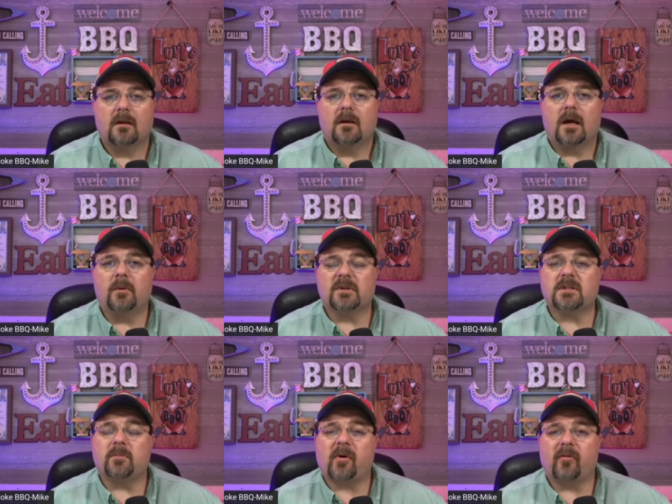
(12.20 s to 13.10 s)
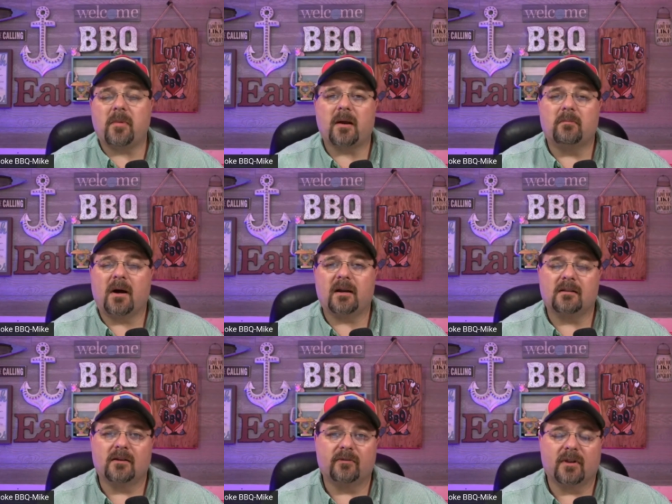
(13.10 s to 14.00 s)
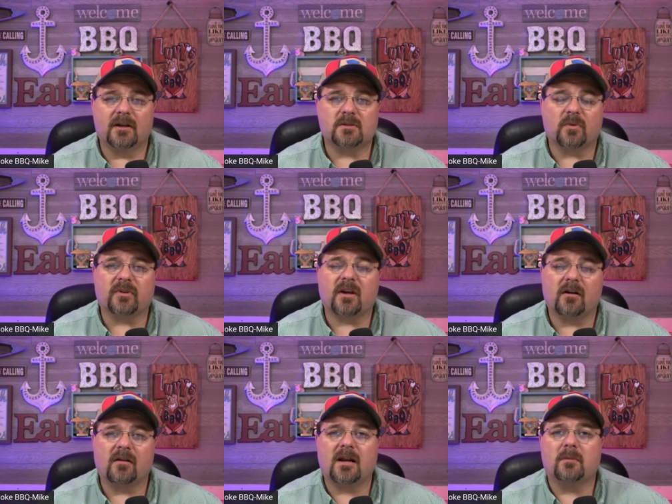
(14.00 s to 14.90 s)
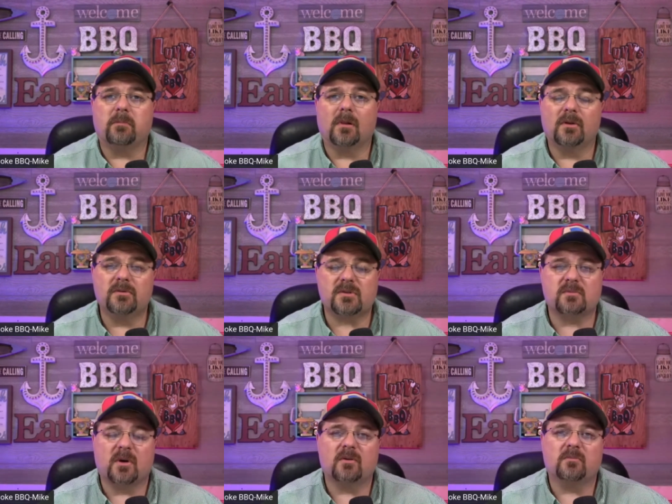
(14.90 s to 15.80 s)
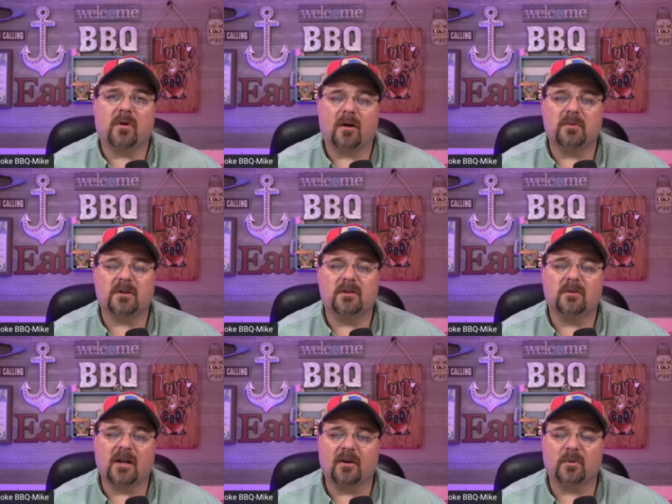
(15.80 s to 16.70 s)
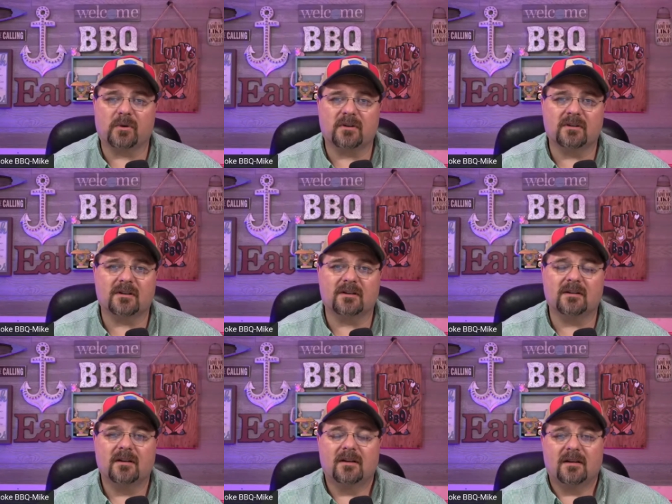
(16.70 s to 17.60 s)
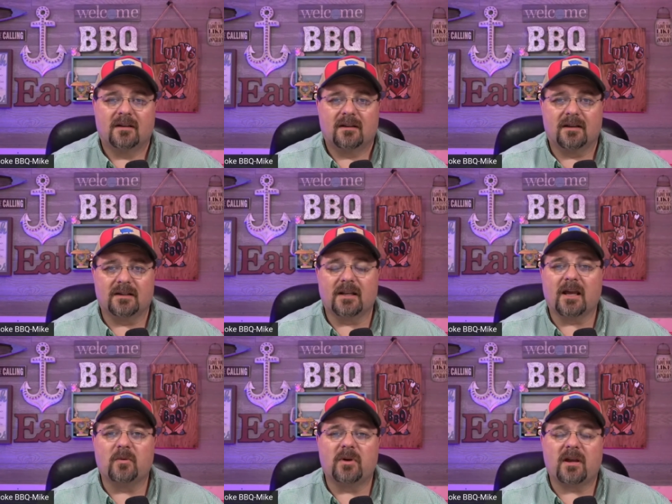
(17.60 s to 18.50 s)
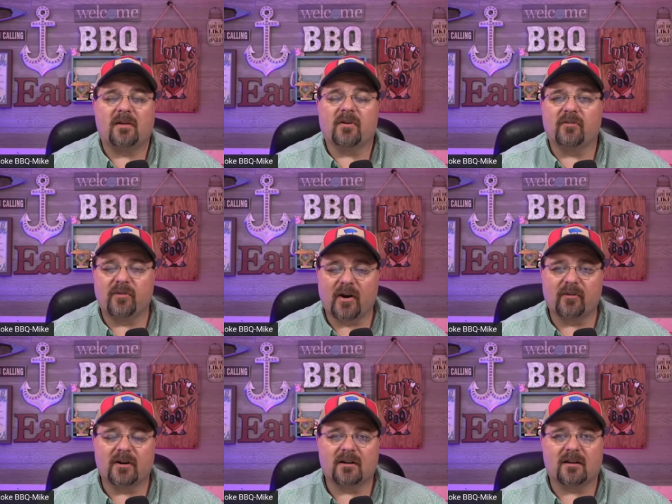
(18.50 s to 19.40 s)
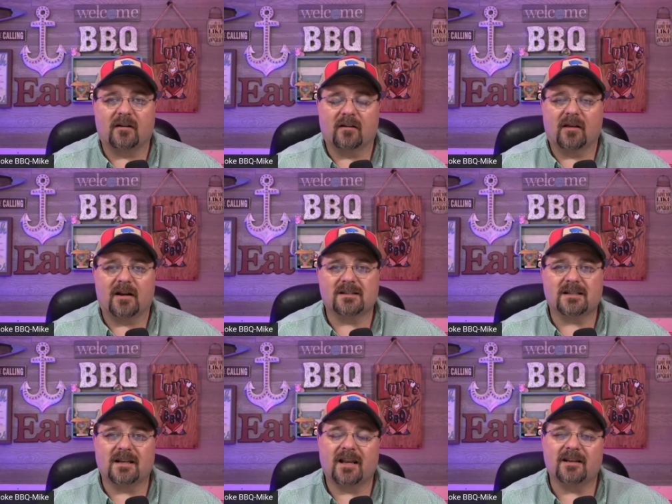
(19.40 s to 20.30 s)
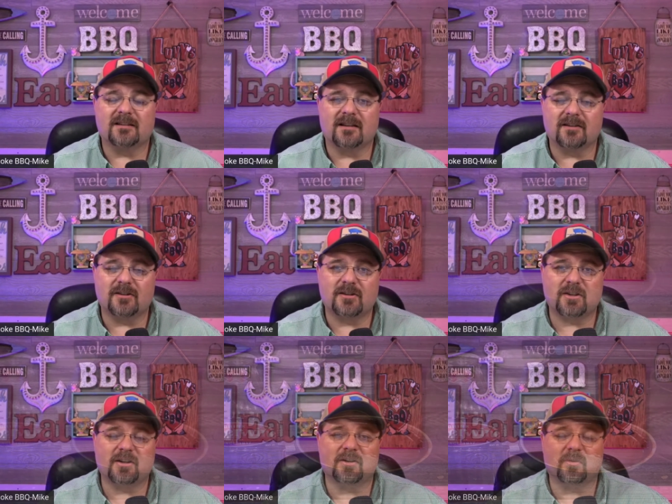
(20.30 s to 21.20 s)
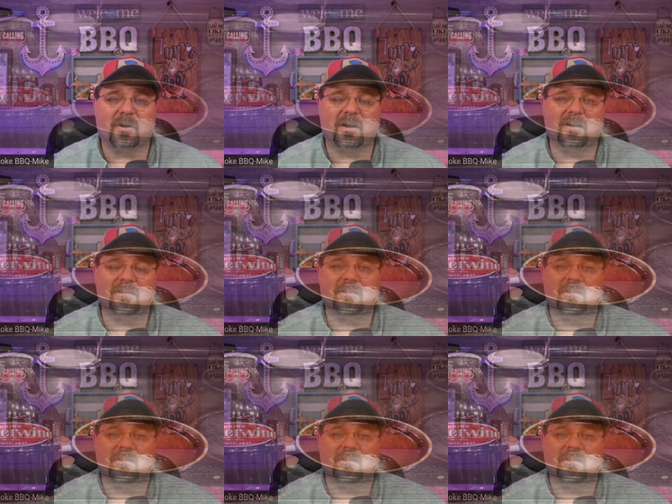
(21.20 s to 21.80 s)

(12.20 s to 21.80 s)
Hey, what's up, everybody? Mike Lovelace with Carolina Blue Smoke Barbecue and Outdoor Cooking. And today we have a favorite in the Carolinas, and that is a Cheerwine